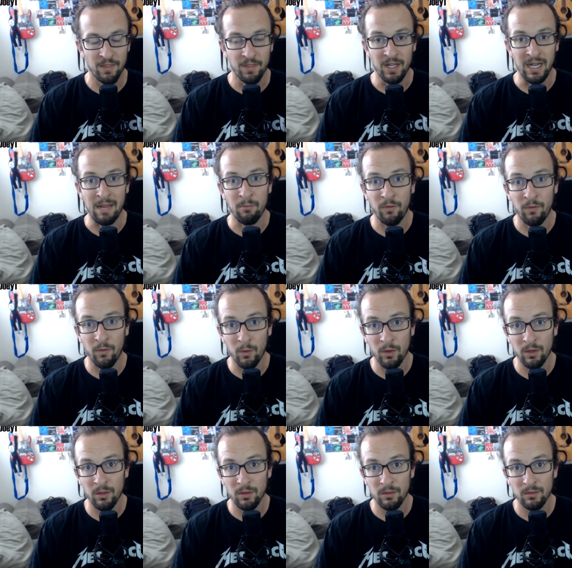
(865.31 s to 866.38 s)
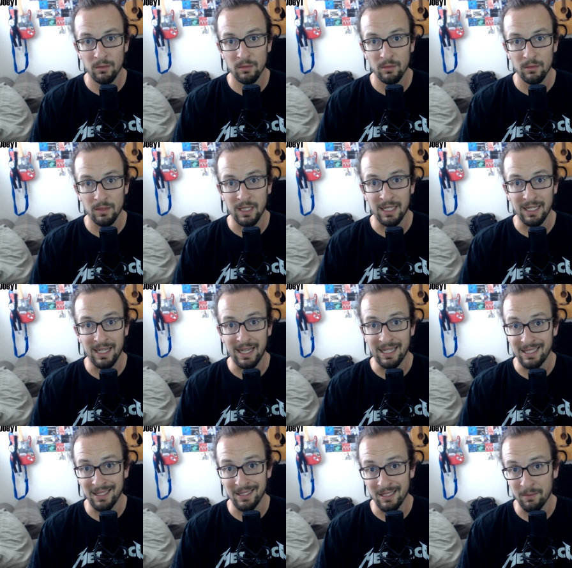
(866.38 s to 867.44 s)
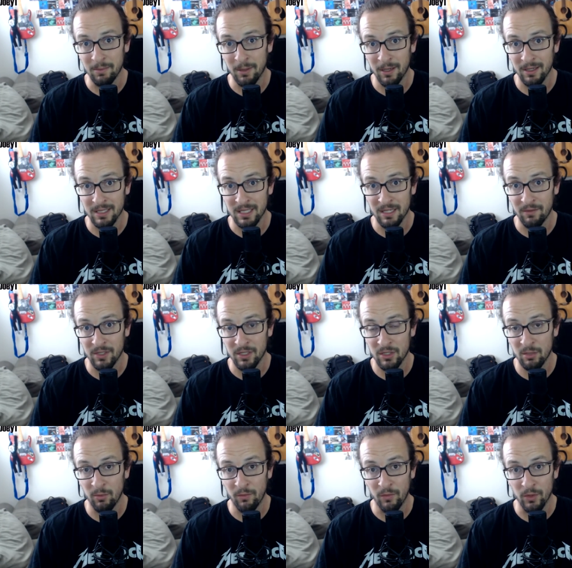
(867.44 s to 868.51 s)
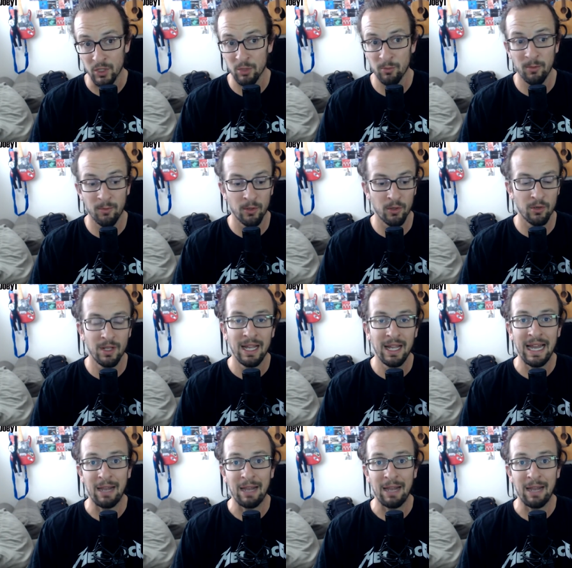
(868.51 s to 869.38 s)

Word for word: night before at AT&T Park in San Francisco before the Super Bowl.